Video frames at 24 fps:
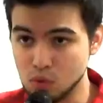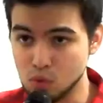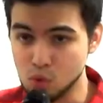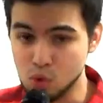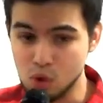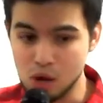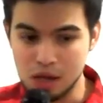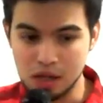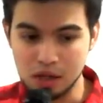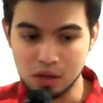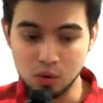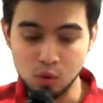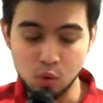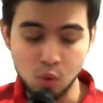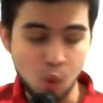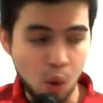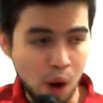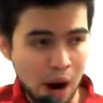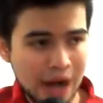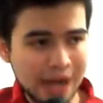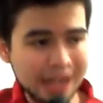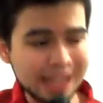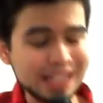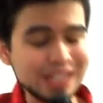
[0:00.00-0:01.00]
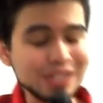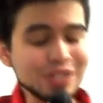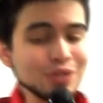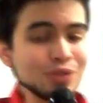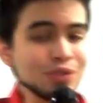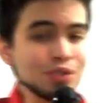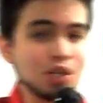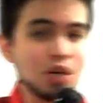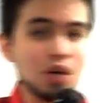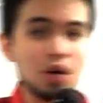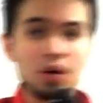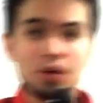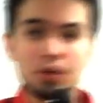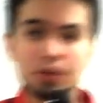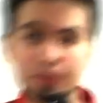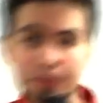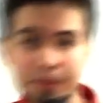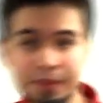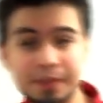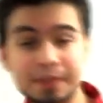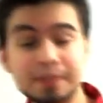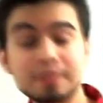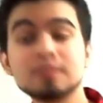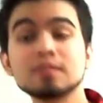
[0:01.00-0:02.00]
Well, what do you know?
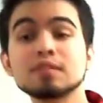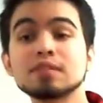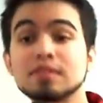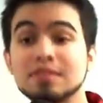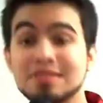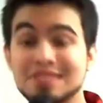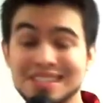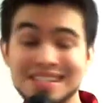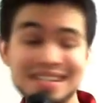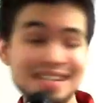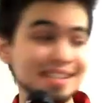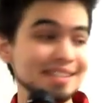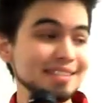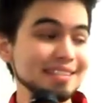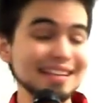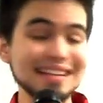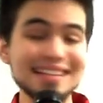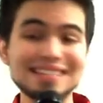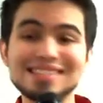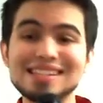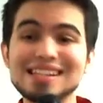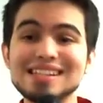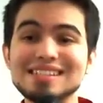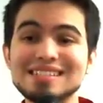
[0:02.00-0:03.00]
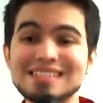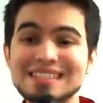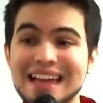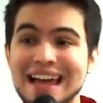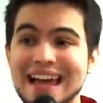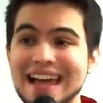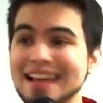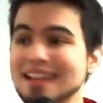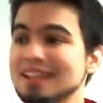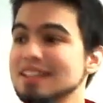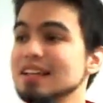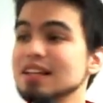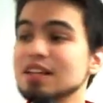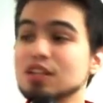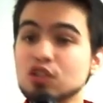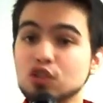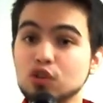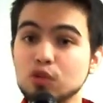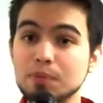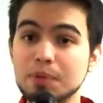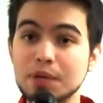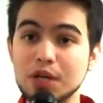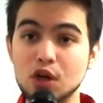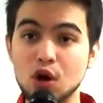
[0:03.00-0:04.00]
This is a sight
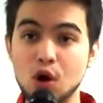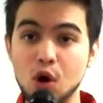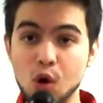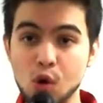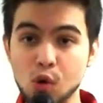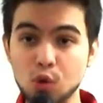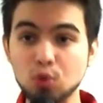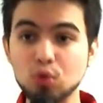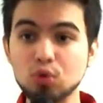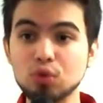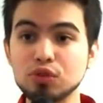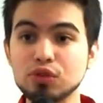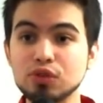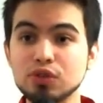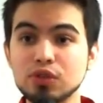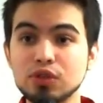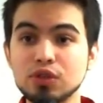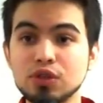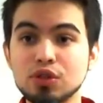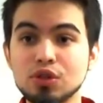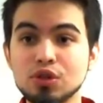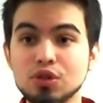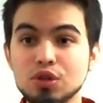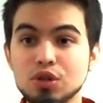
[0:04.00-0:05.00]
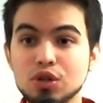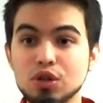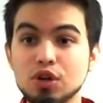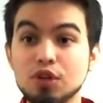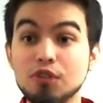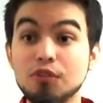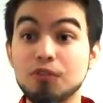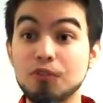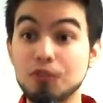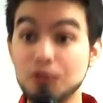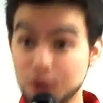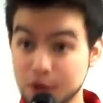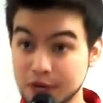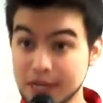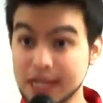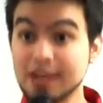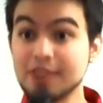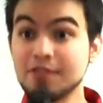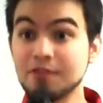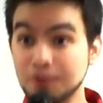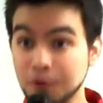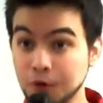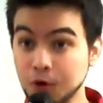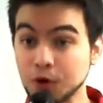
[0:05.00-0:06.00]
to behold.
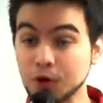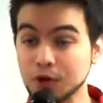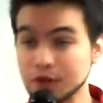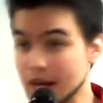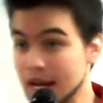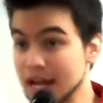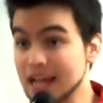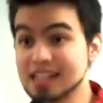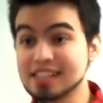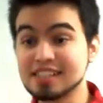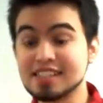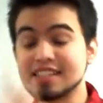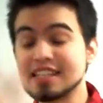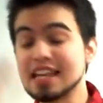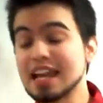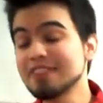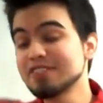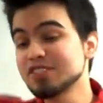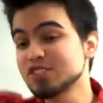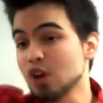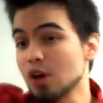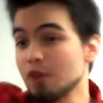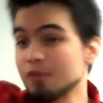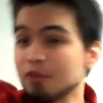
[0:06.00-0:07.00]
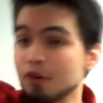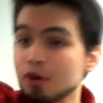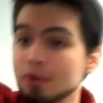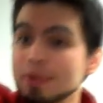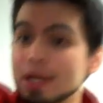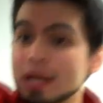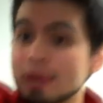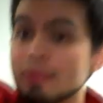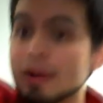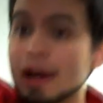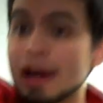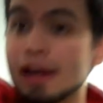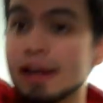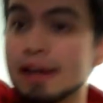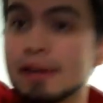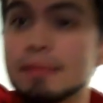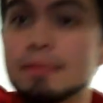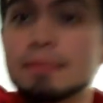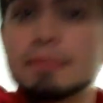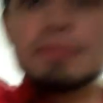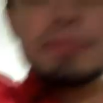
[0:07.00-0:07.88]
Free food. Save some for me, man.